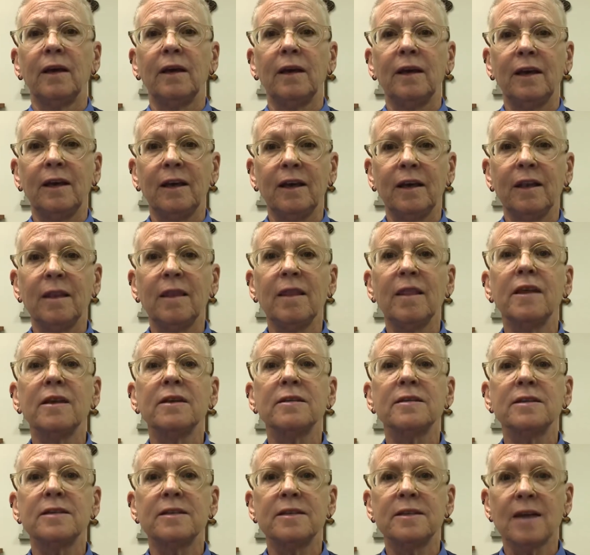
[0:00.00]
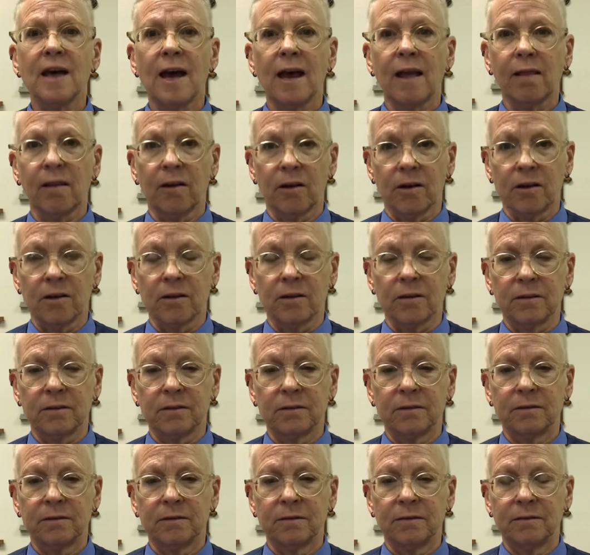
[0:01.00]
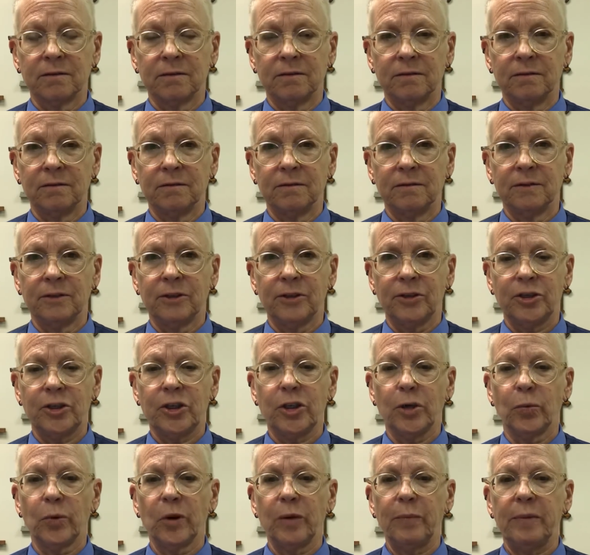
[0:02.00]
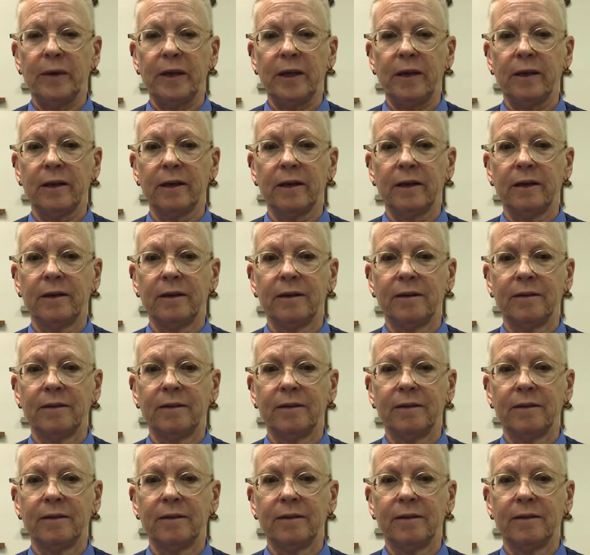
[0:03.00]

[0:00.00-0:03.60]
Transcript: "In the cellar," she repeated.